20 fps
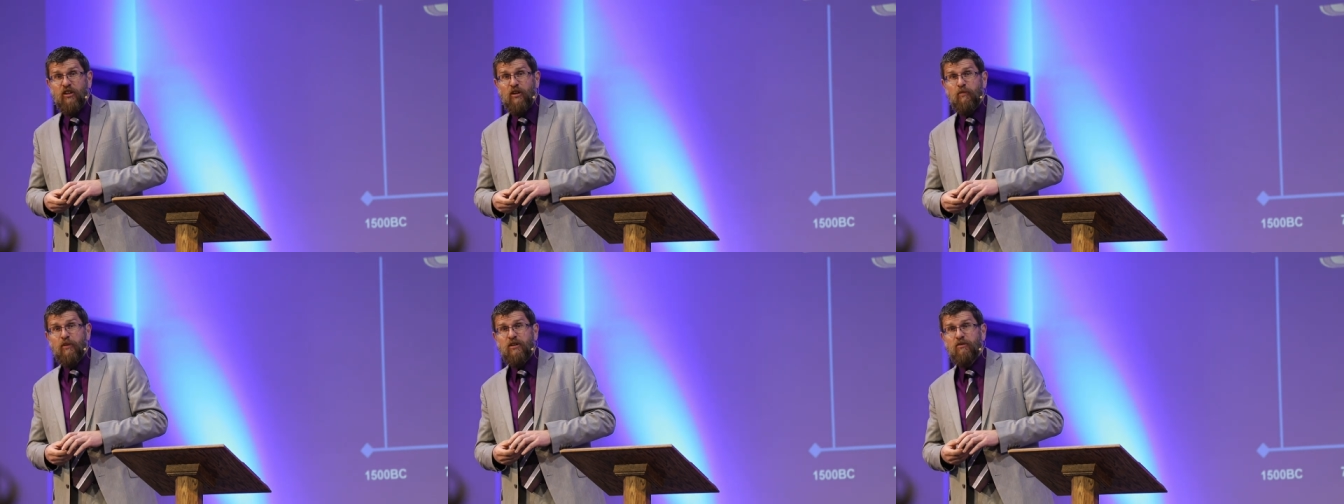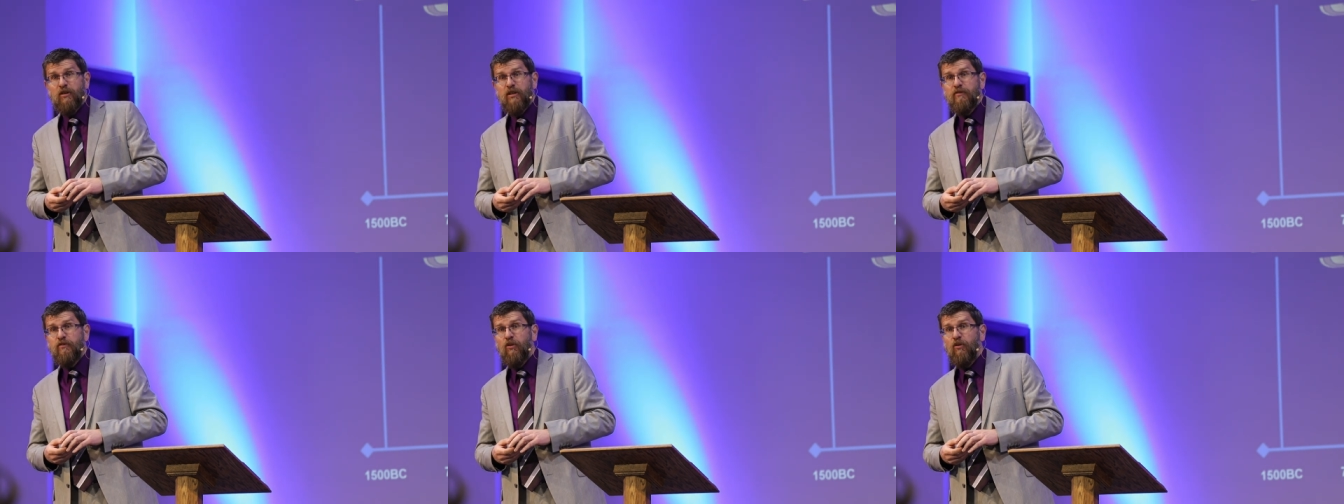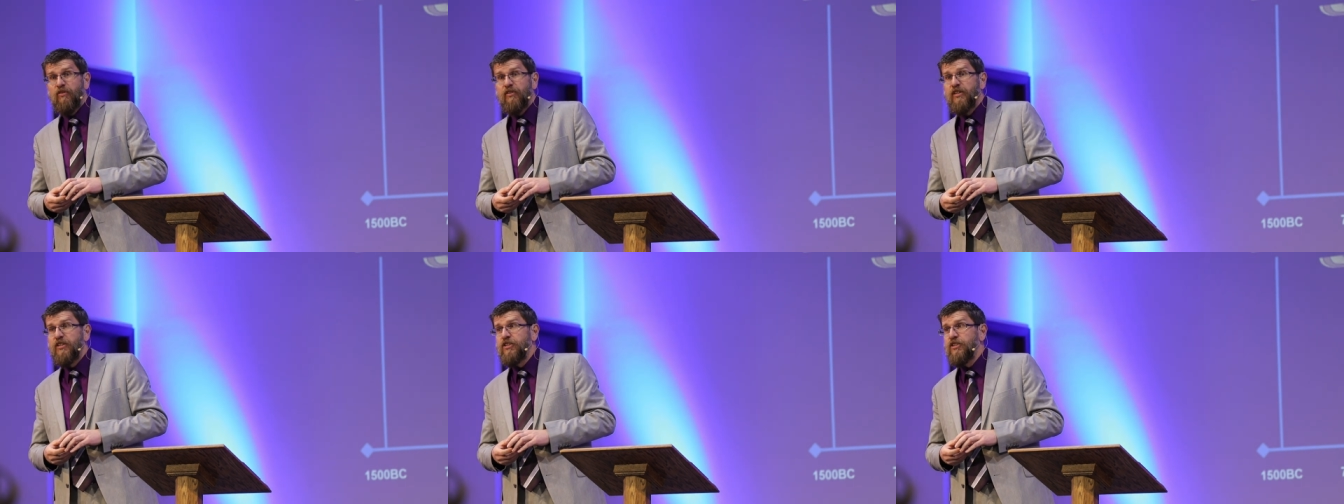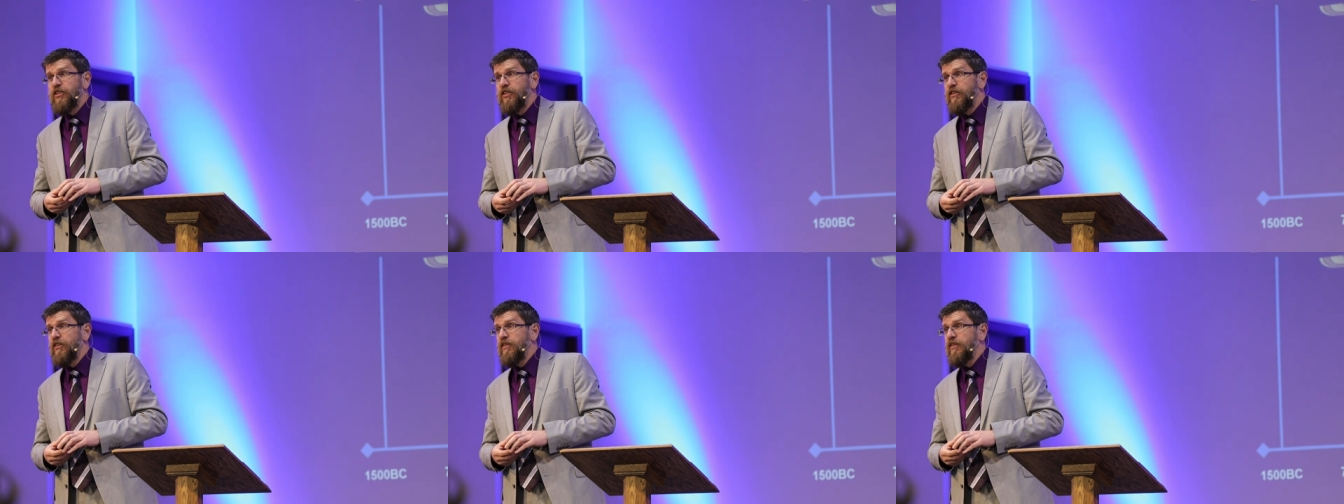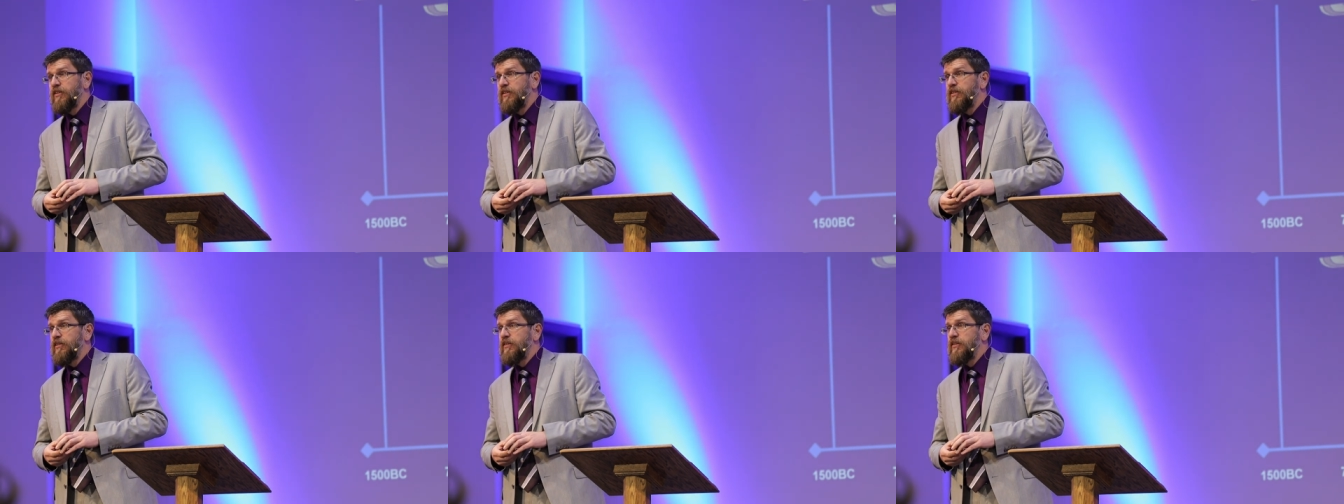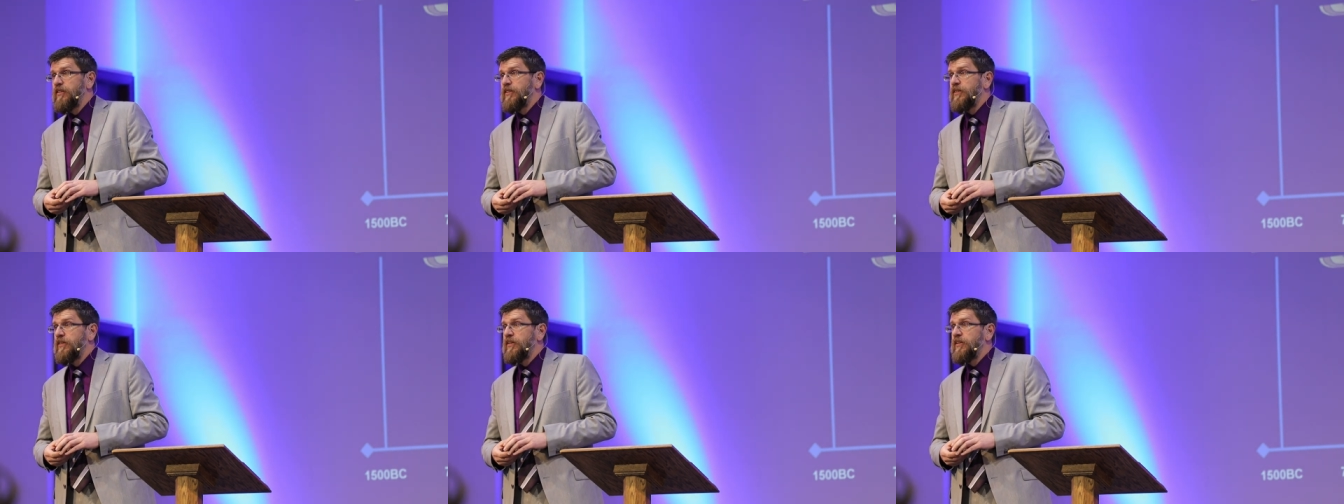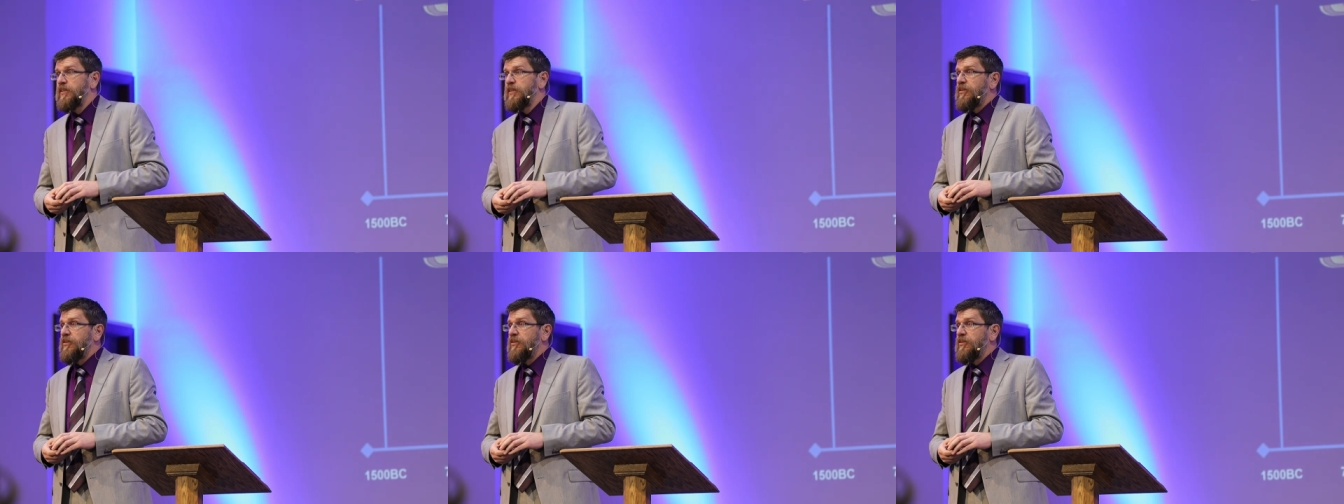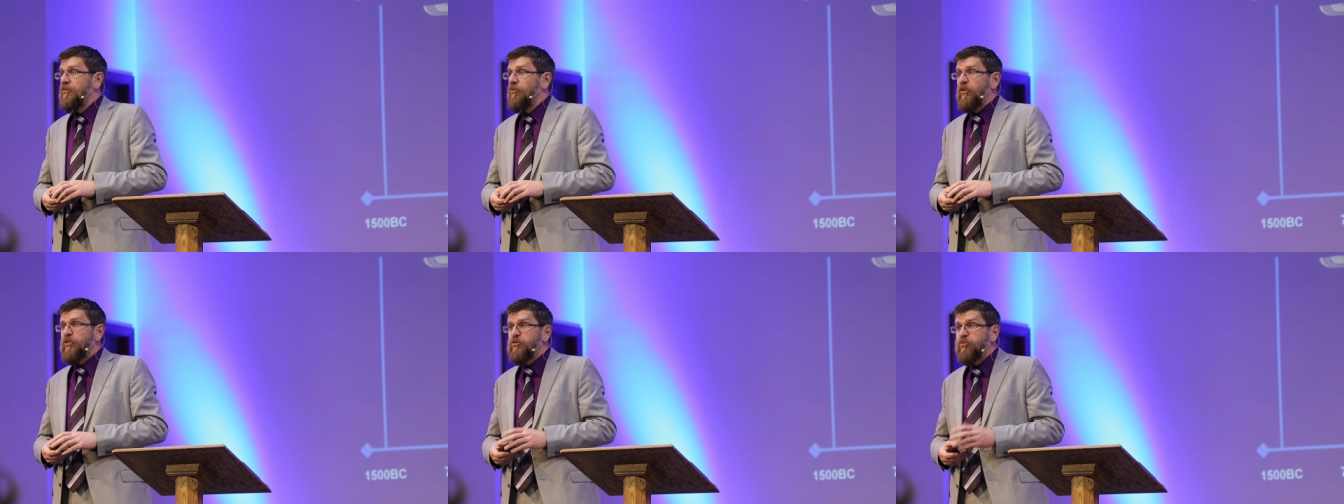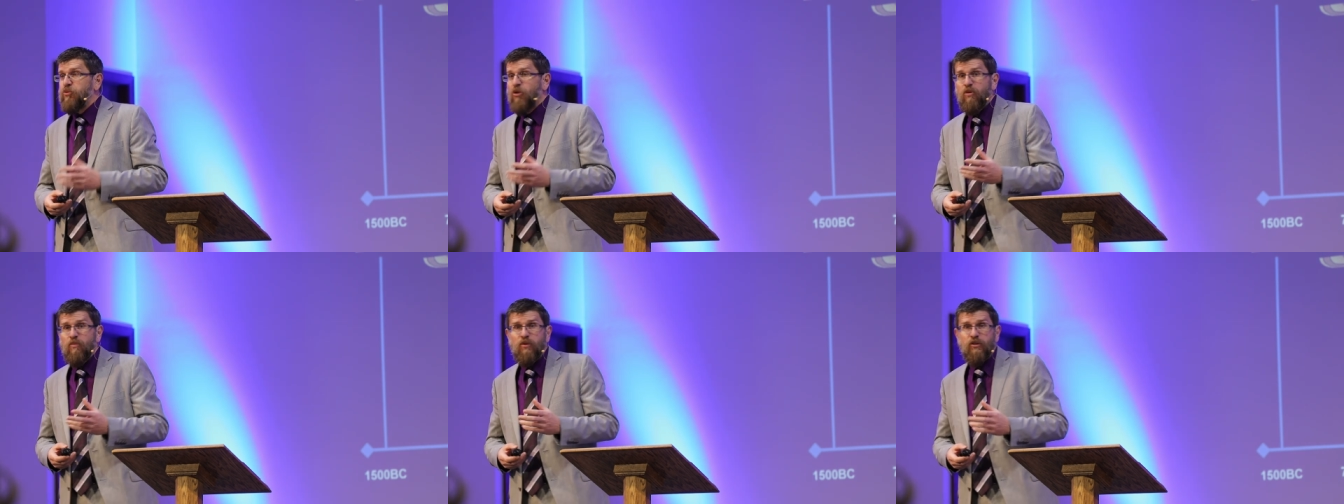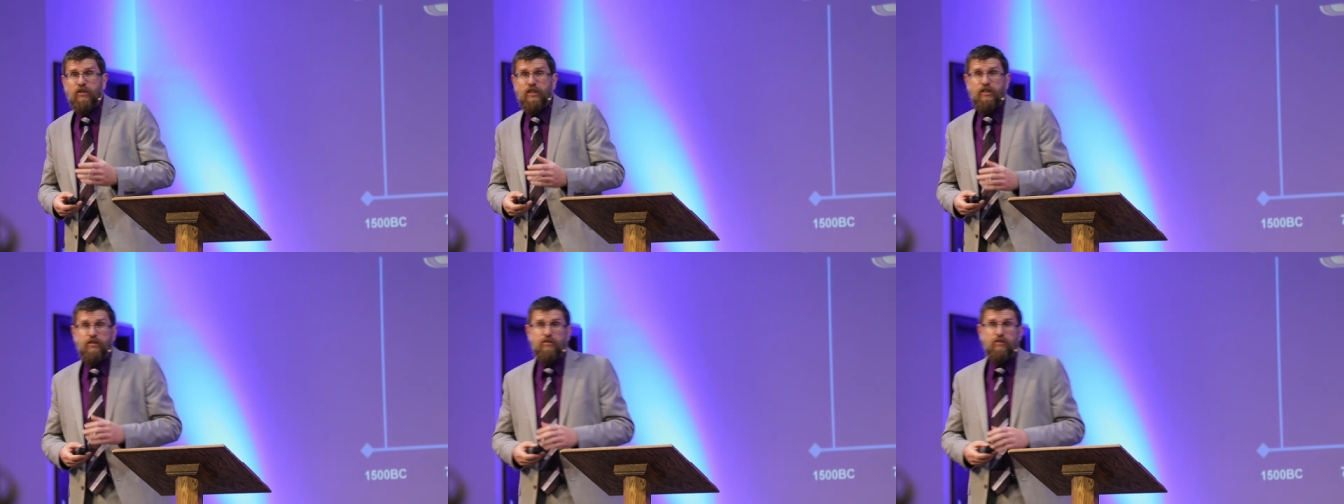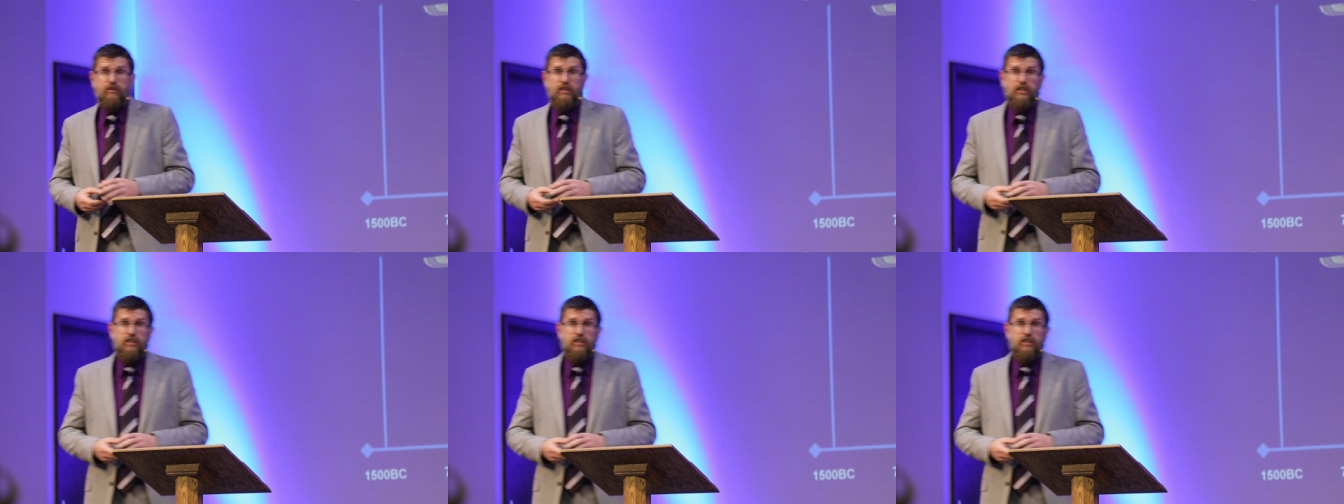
there be a revolt this year? What's Rome going to do